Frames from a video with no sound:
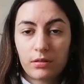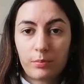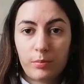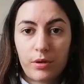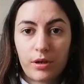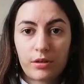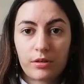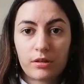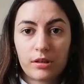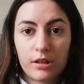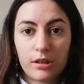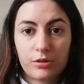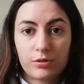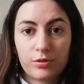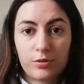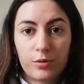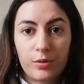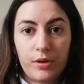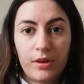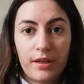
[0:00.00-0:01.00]
parallel
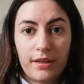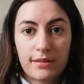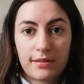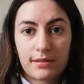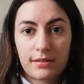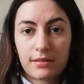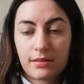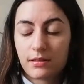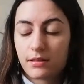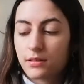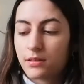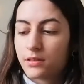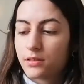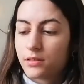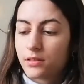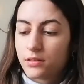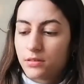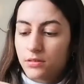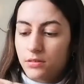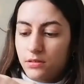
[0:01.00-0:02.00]
to this.
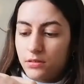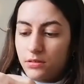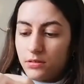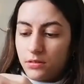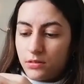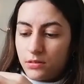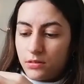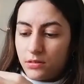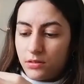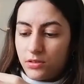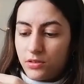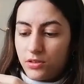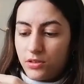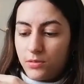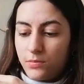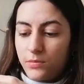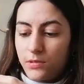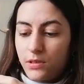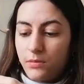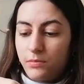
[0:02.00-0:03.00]
So
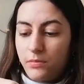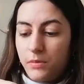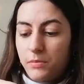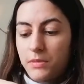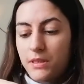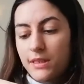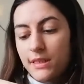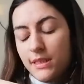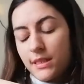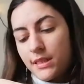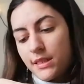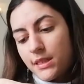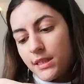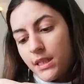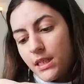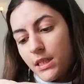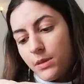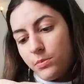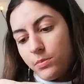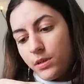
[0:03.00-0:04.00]
I'm grabbing my masking
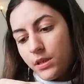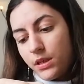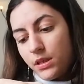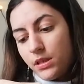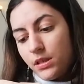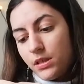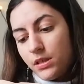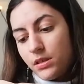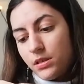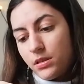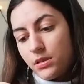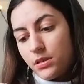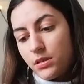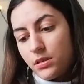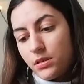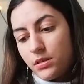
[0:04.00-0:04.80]
tape and